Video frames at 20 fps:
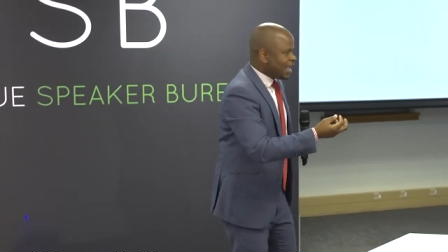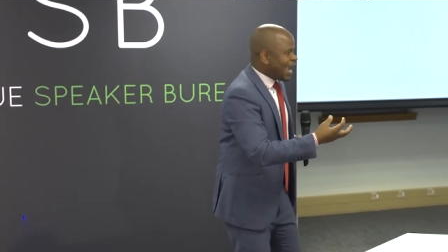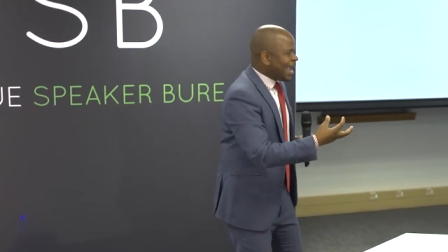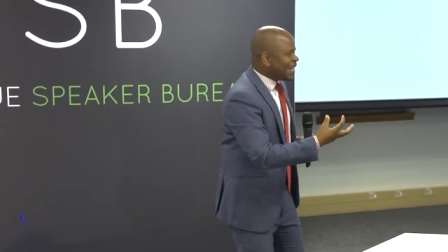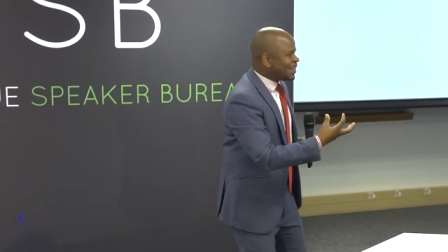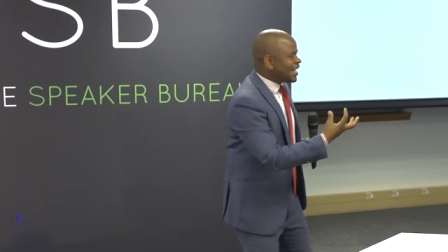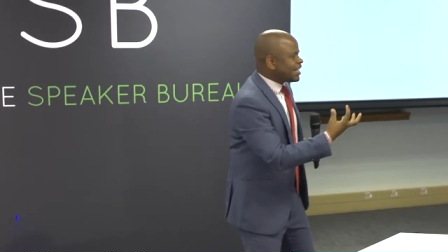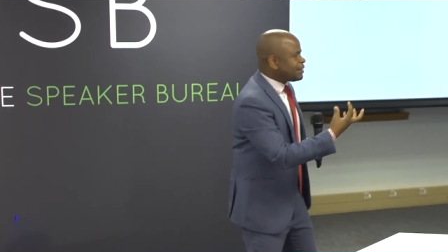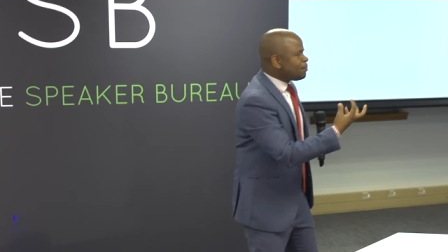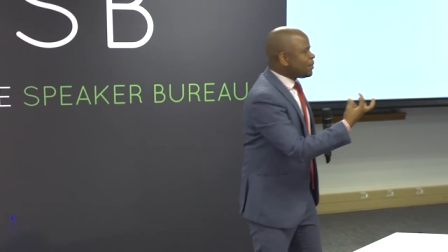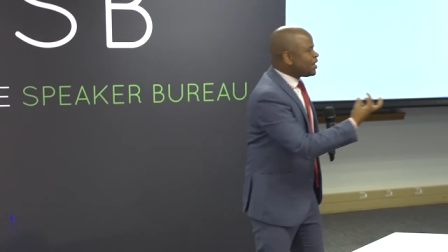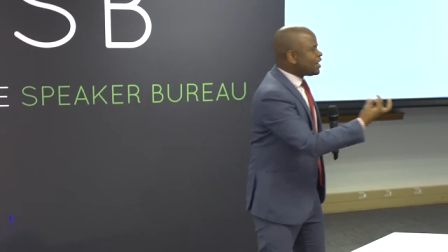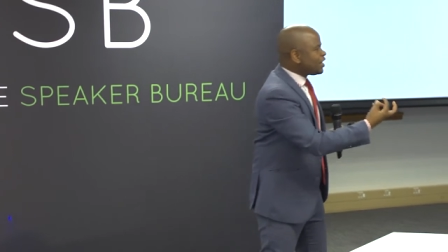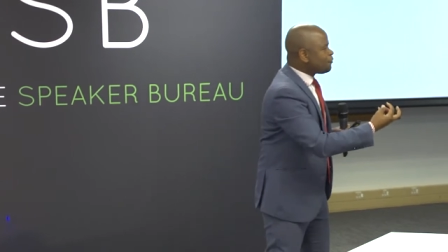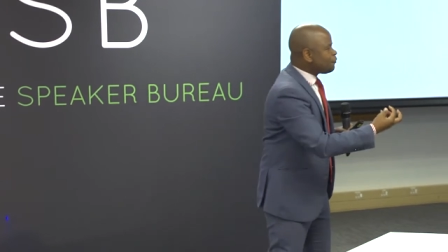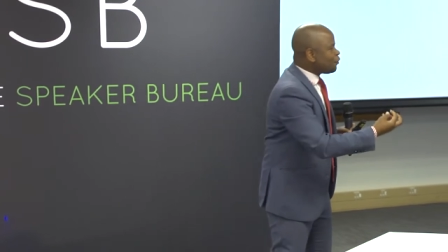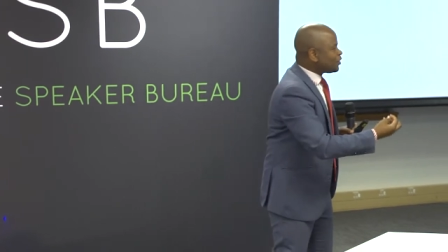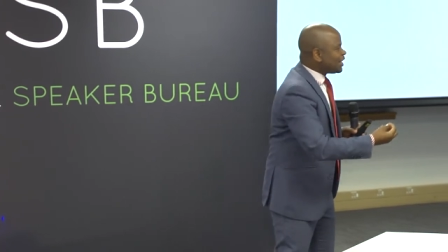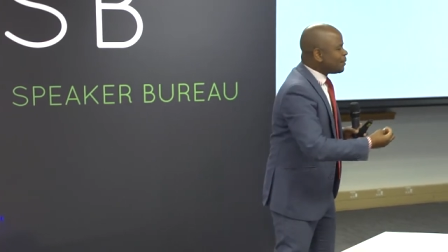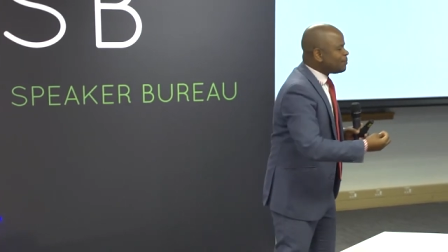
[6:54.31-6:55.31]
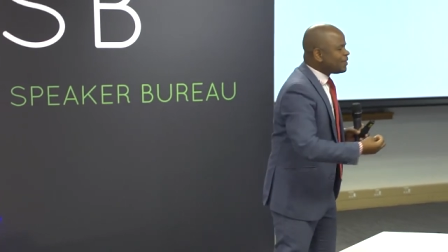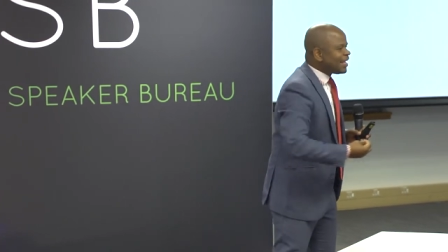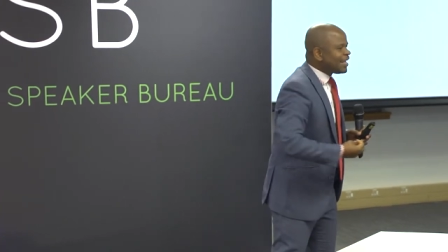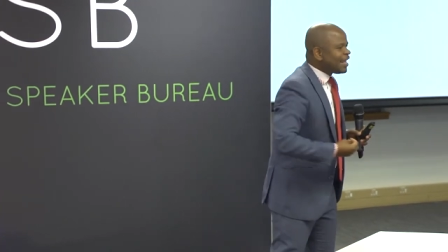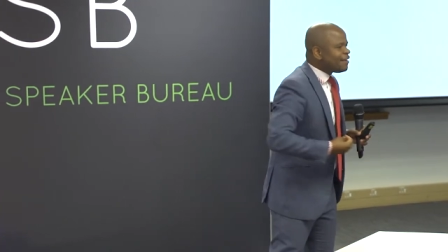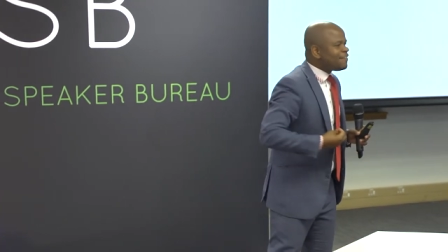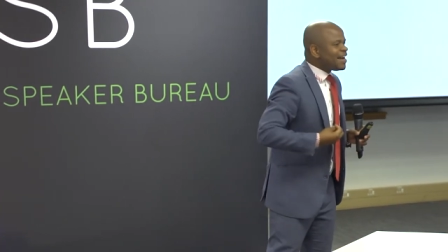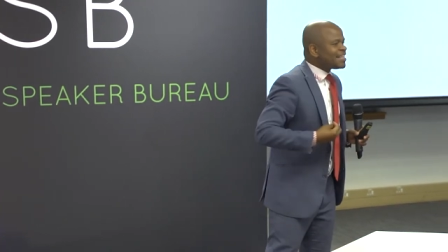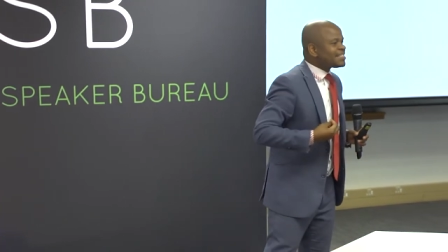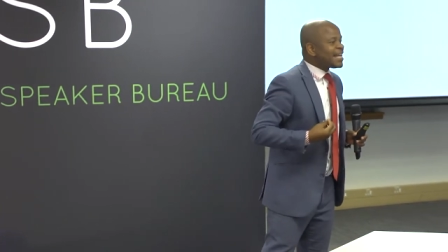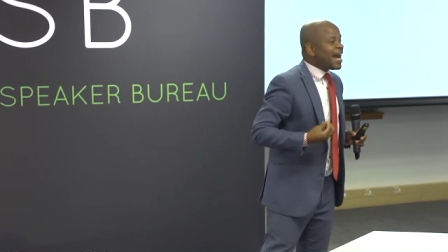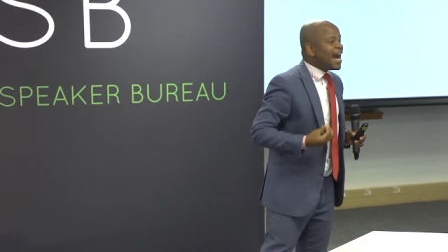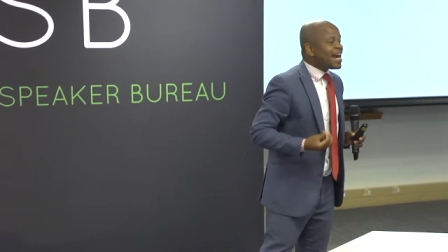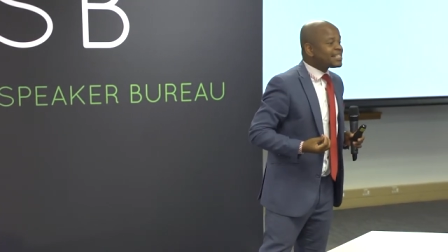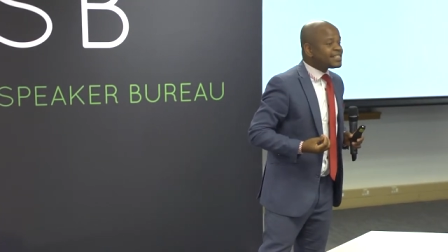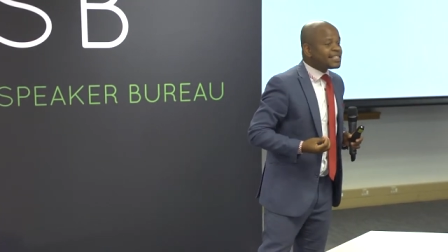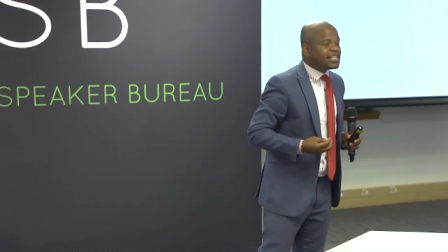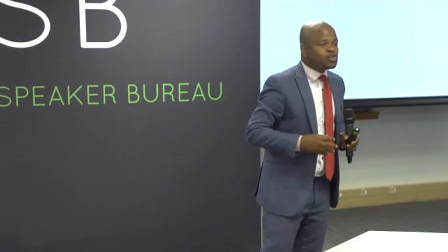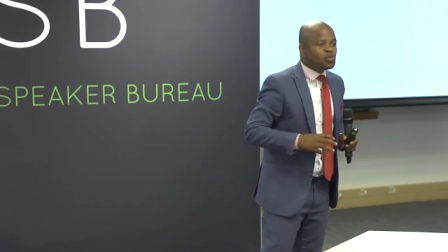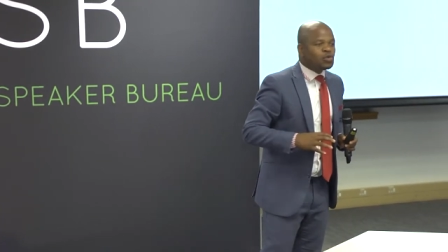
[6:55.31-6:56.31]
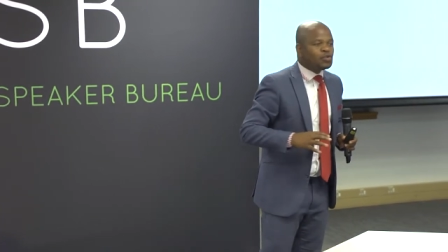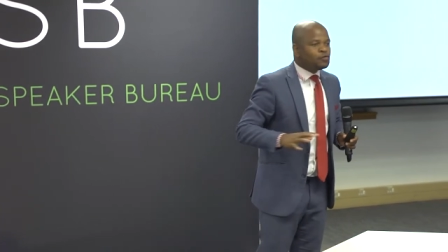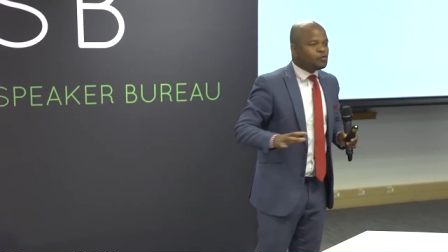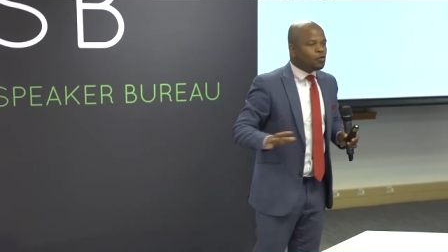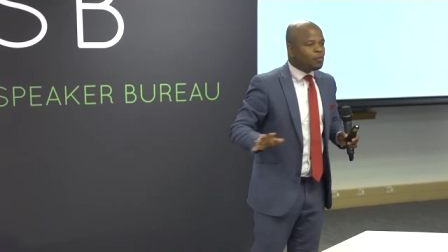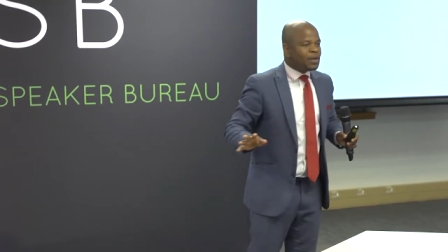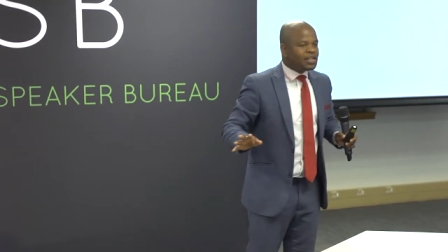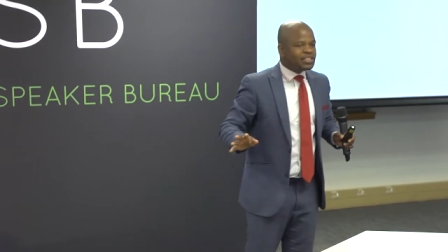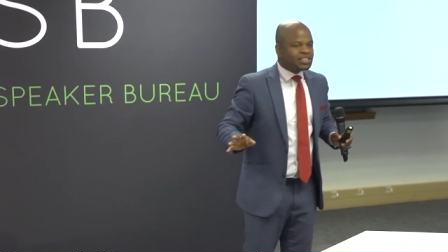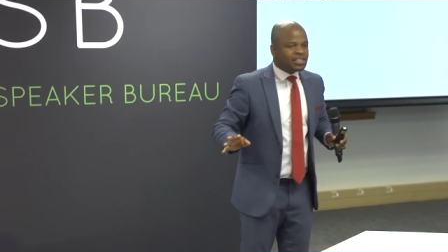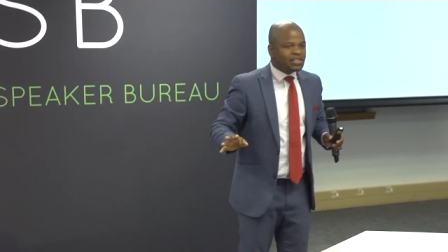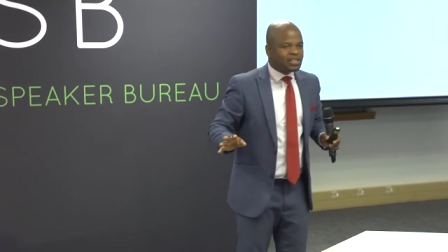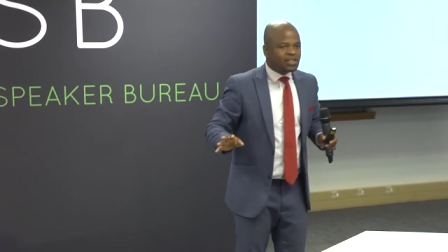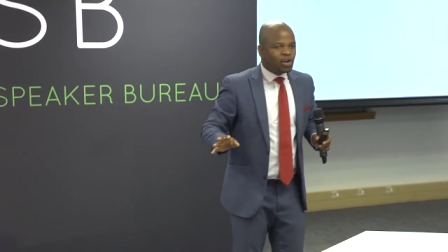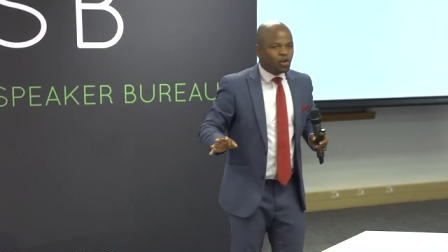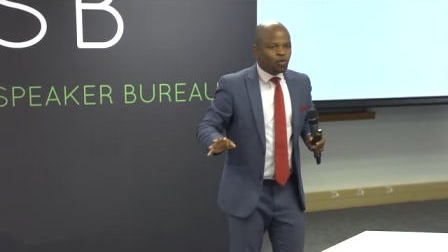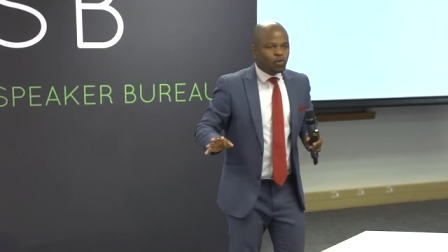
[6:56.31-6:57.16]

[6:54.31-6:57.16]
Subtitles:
And that meaning for them, they gave us access to information.